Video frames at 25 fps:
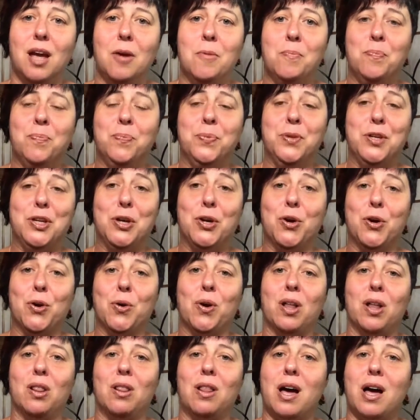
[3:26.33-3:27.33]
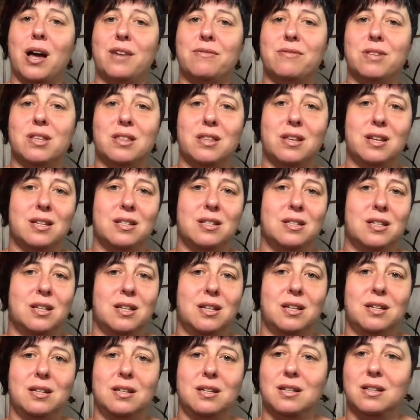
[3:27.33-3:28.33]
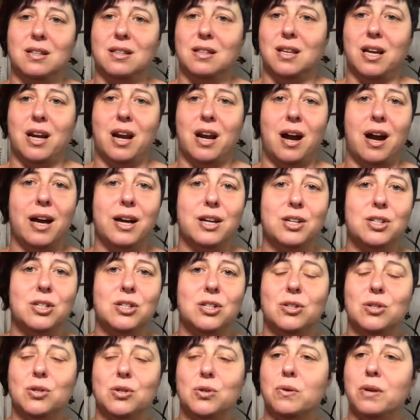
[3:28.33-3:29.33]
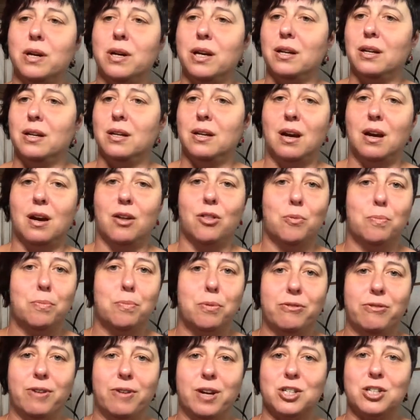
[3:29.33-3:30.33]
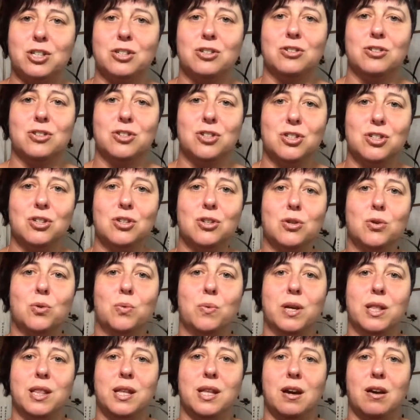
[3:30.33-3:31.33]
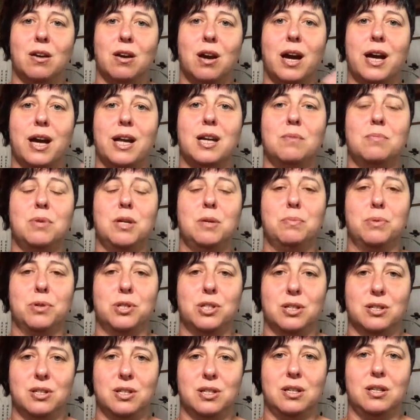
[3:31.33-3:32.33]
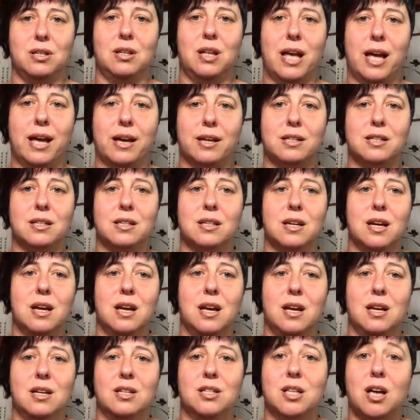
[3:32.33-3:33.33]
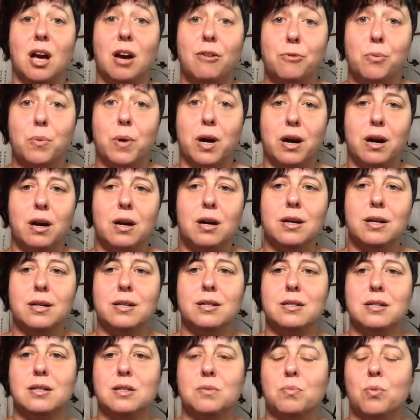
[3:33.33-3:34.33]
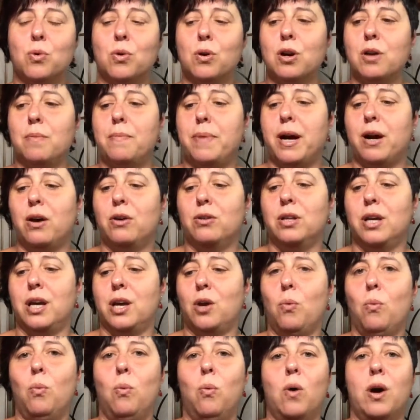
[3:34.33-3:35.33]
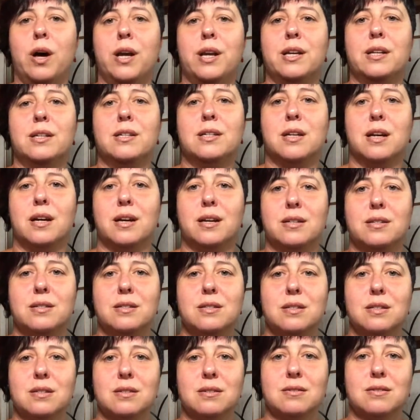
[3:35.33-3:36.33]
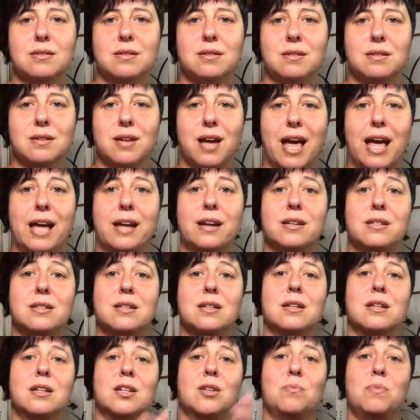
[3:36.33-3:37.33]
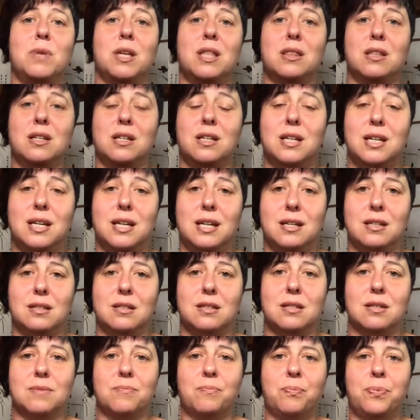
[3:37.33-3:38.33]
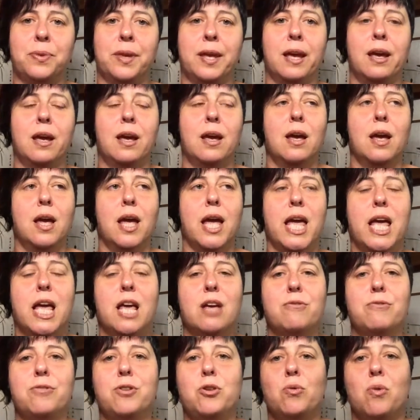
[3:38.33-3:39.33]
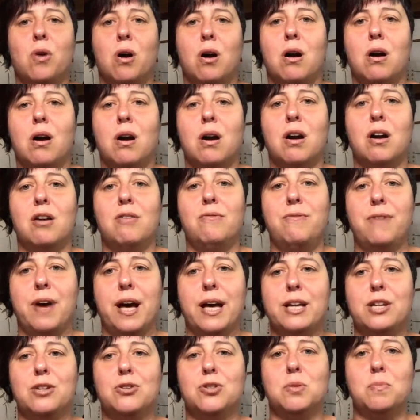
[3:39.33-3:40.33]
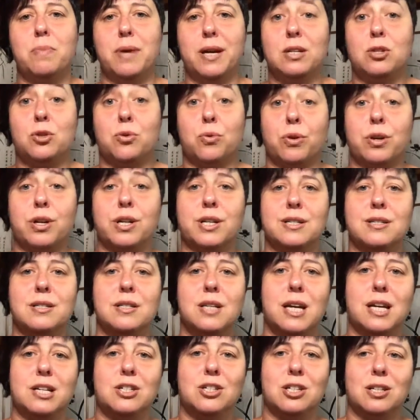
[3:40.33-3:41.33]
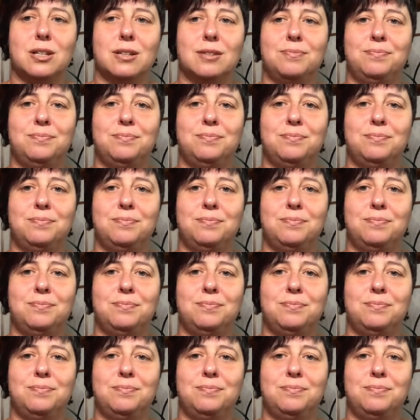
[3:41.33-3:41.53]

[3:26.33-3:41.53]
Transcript: a lot of the things that I do and other professionals do when they are guiding people to select software is it's more about like what it does and is it going to meet the needs. If you are a values-based organization,